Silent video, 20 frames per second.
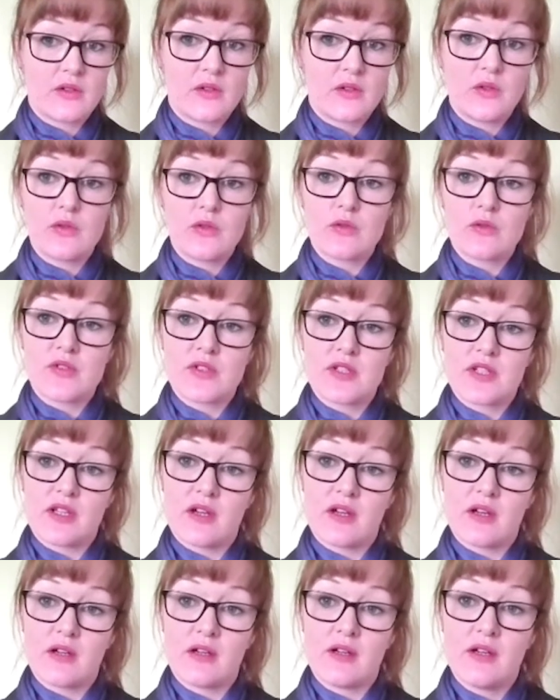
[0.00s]

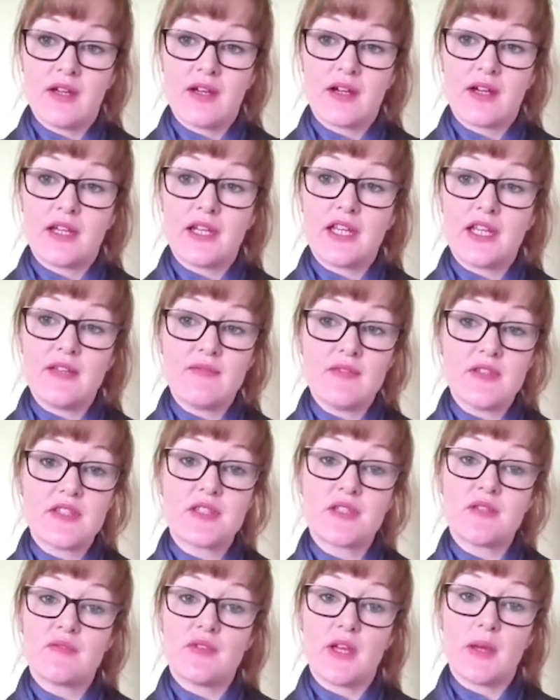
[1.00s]
nausea, and even
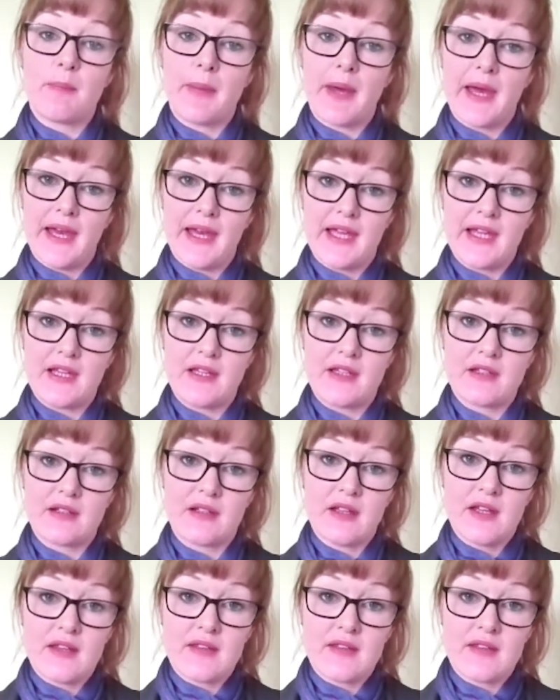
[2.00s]
severe pain